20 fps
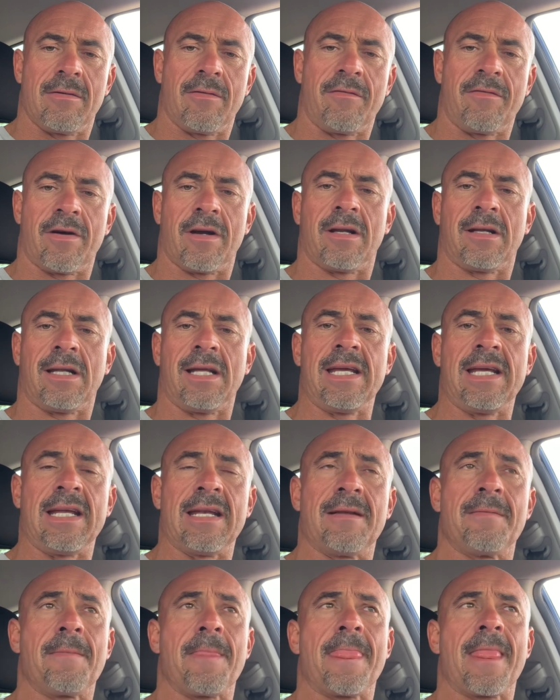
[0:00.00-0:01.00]
very
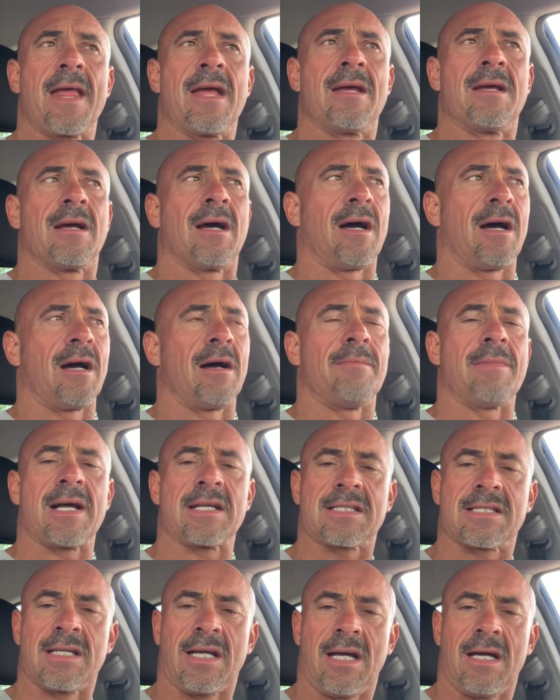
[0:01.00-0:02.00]
lean. My
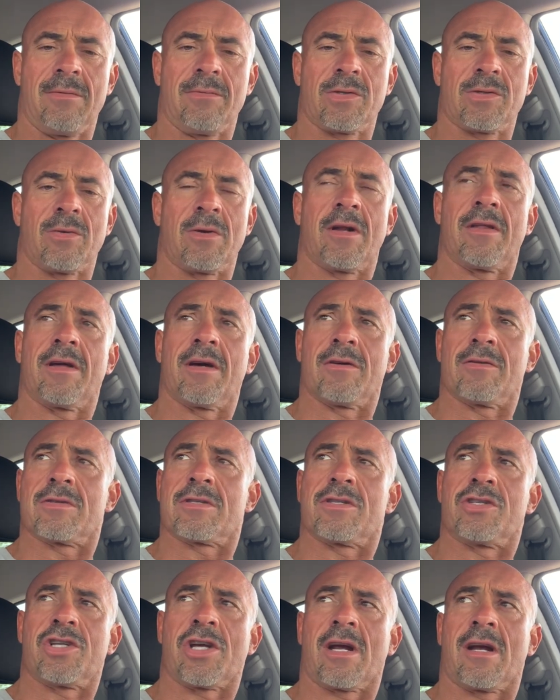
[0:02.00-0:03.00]
son was one of
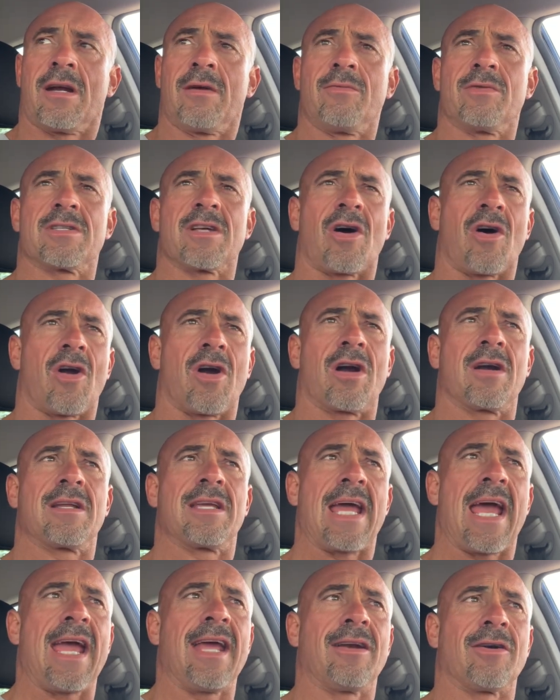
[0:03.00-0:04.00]
those. Jaron was a hard
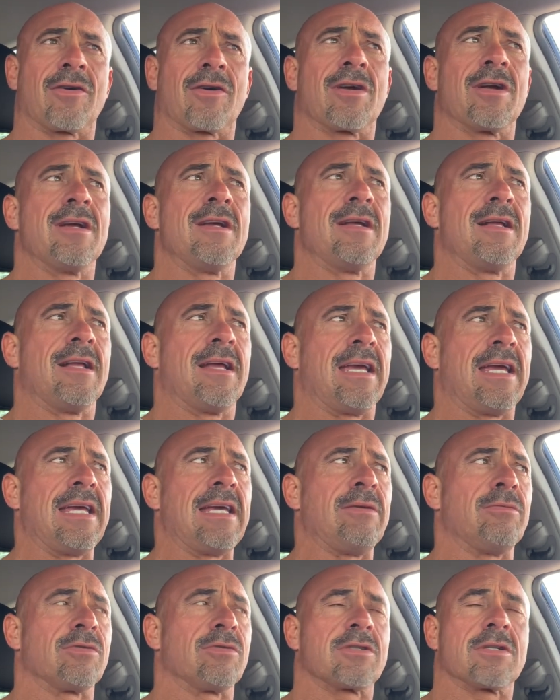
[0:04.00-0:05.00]
gainer.
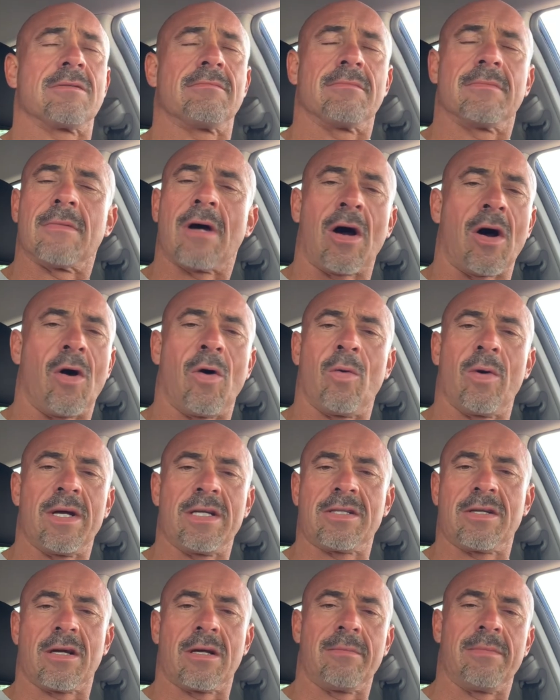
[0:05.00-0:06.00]
He was
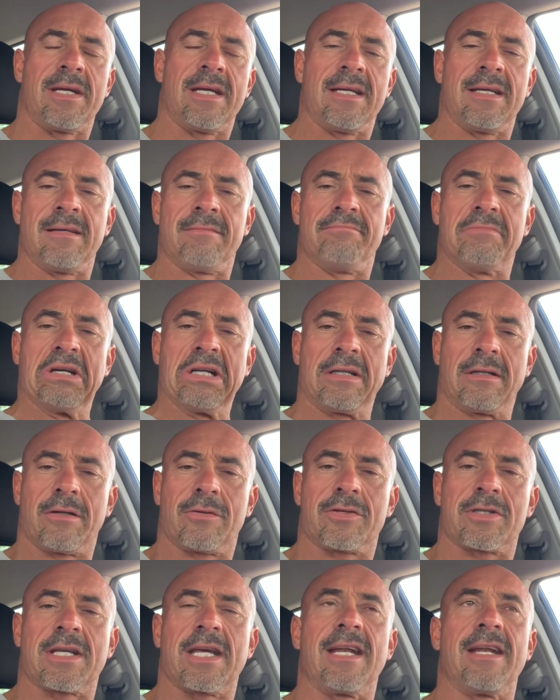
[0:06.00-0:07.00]
always going to be a little
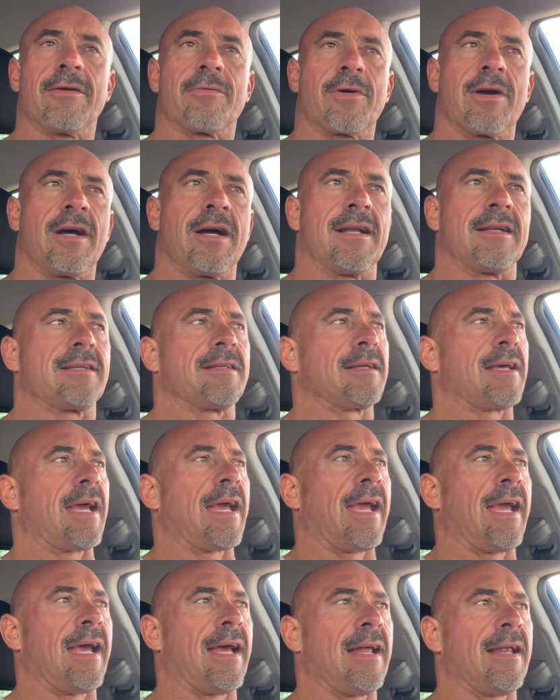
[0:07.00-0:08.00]
skinny runt.
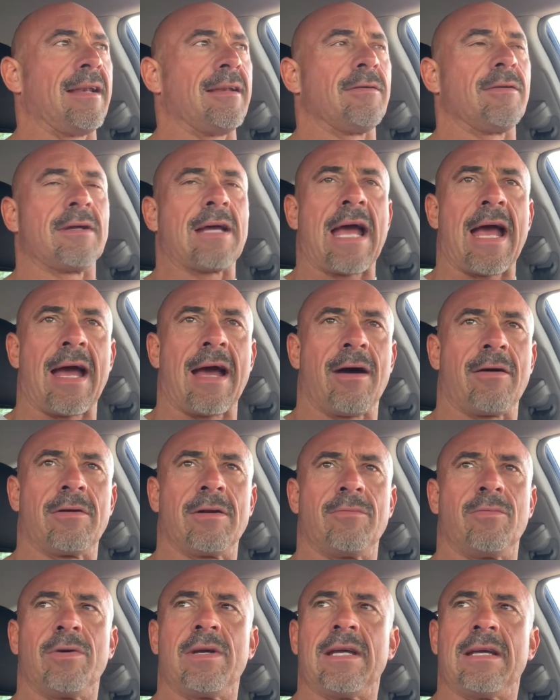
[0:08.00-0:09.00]
And how
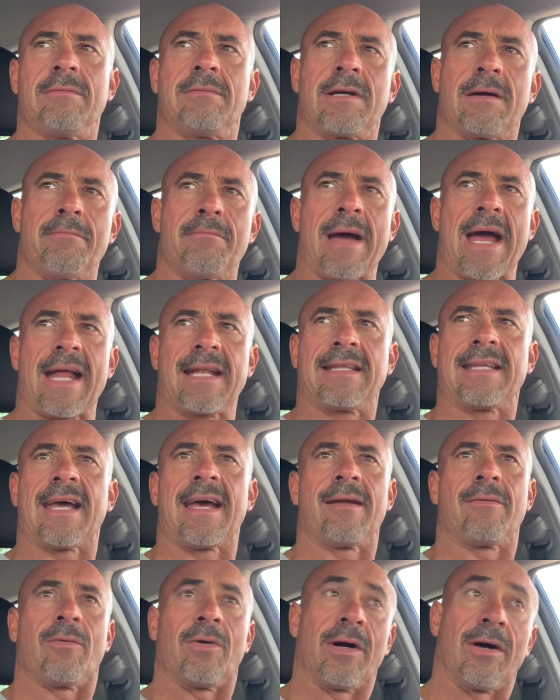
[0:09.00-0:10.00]
did we combat
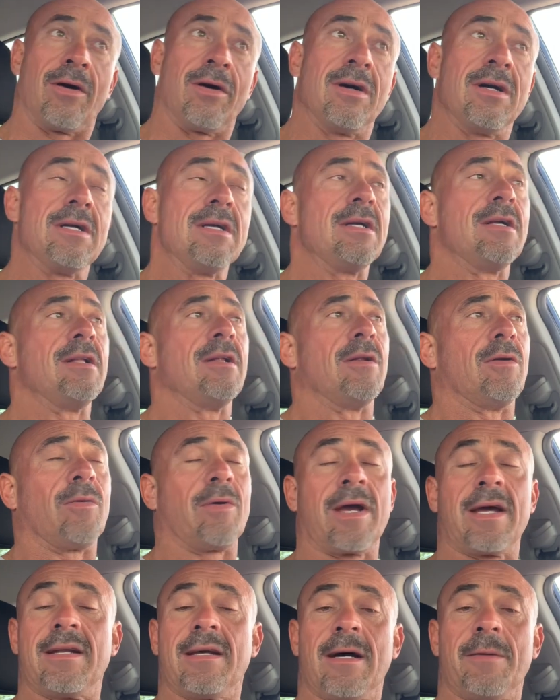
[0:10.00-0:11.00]
that? Well,
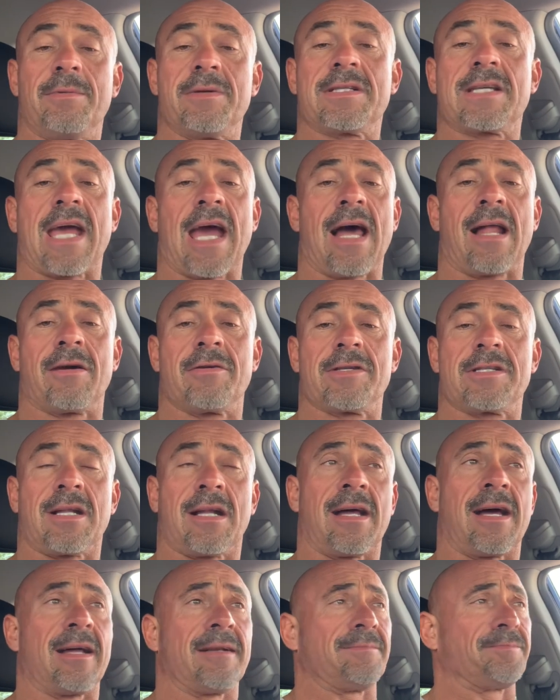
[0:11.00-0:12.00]
we had to up his calories a
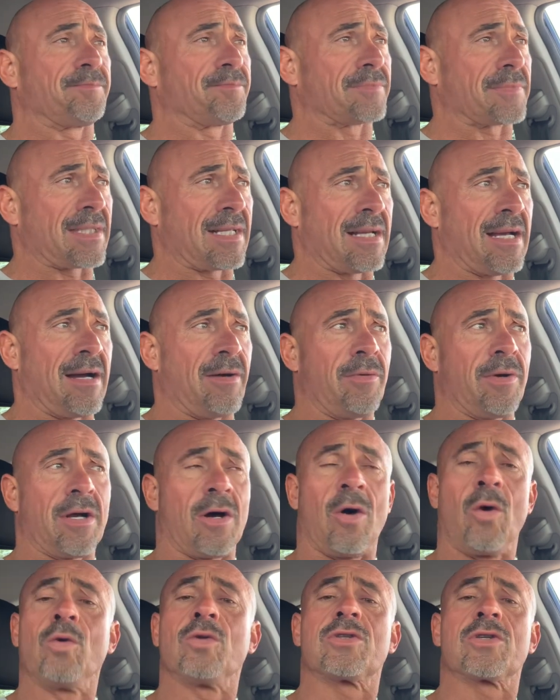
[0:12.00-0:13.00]
lot. I went
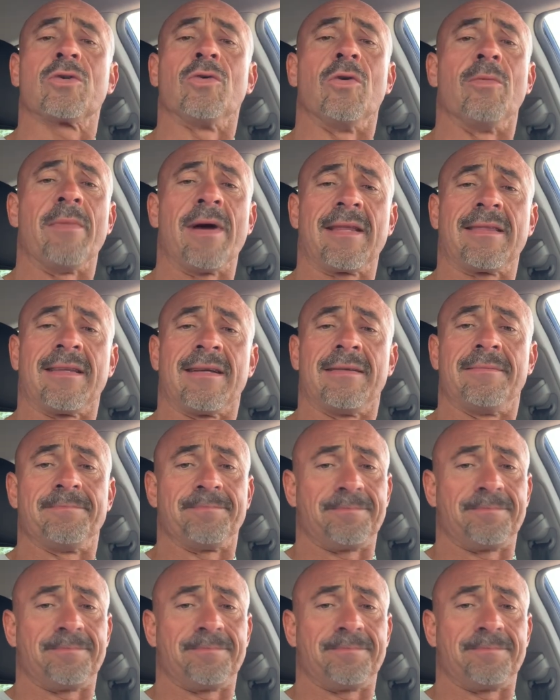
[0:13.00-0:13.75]
old school method.